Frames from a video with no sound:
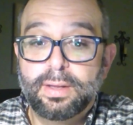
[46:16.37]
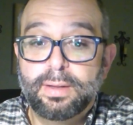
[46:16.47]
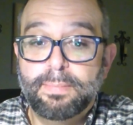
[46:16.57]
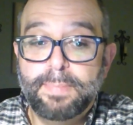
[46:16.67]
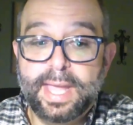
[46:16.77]

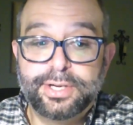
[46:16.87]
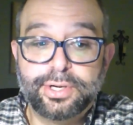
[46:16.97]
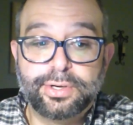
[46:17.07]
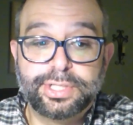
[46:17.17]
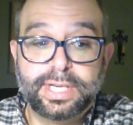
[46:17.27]

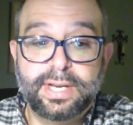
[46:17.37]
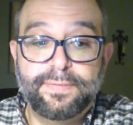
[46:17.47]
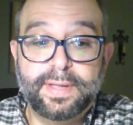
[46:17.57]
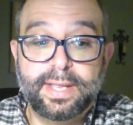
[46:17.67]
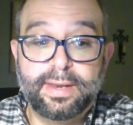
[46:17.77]
major
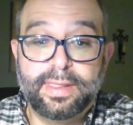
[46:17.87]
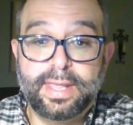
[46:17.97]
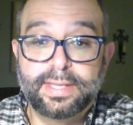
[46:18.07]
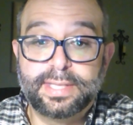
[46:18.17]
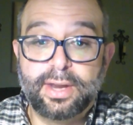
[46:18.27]
significant
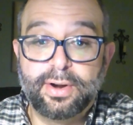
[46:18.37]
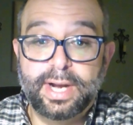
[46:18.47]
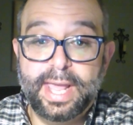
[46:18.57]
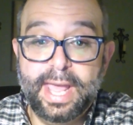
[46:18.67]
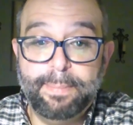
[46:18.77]
things that are going
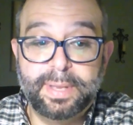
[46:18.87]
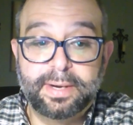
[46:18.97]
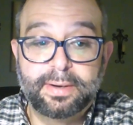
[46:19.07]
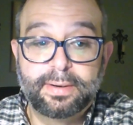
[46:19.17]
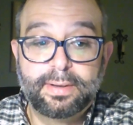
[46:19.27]
to happen.
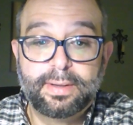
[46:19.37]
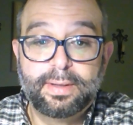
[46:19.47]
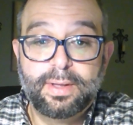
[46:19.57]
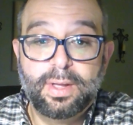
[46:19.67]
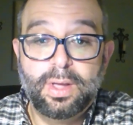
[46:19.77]

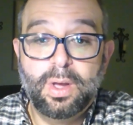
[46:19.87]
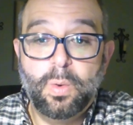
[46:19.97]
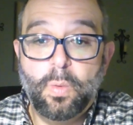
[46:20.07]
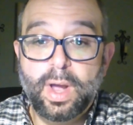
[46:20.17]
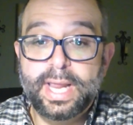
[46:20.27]

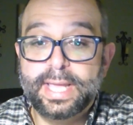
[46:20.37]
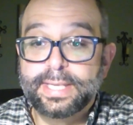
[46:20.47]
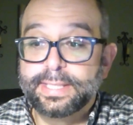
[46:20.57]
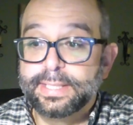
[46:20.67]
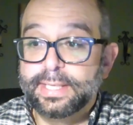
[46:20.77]
One
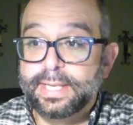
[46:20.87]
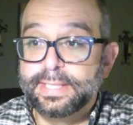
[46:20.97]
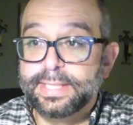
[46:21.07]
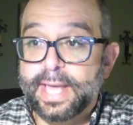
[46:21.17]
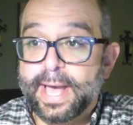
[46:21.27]
is
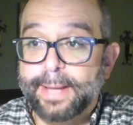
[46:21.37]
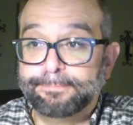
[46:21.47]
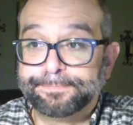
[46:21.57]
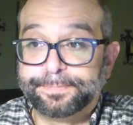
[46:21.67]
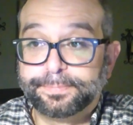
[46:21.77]
that
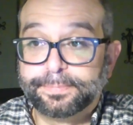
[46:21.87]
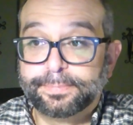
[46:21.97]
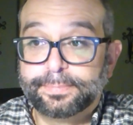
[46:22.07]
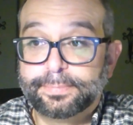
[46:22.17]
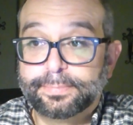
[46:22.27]

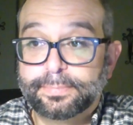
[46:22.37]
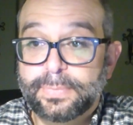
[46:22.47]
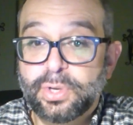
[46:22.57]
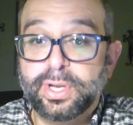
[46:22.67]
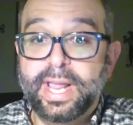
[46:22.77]

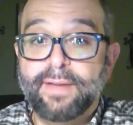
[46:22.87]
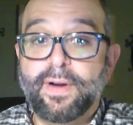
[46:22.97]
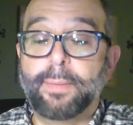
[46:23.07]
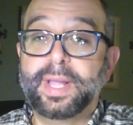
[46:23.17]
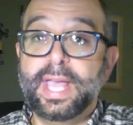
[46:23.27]
you're going to have
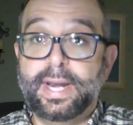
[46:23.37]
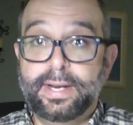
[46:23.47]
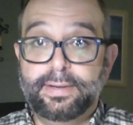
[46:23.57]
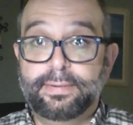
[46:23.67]
Armageddon,